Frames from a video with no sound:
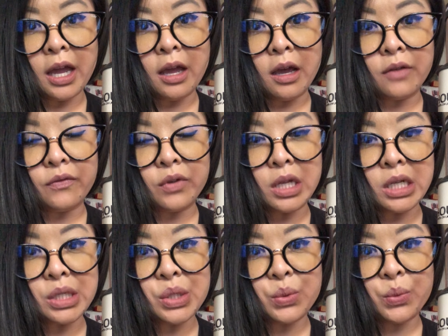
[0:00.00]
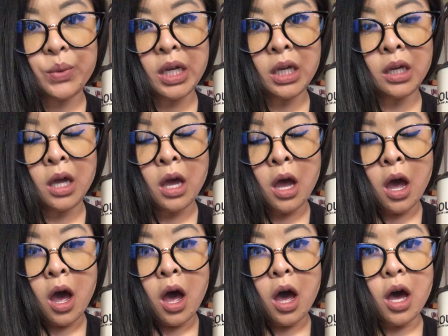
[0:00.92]
And for this week,
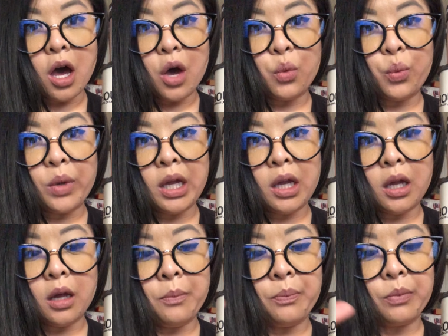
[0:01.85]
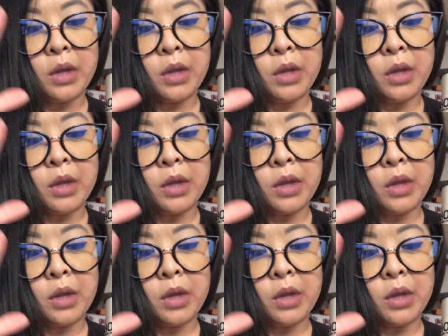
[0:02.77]
we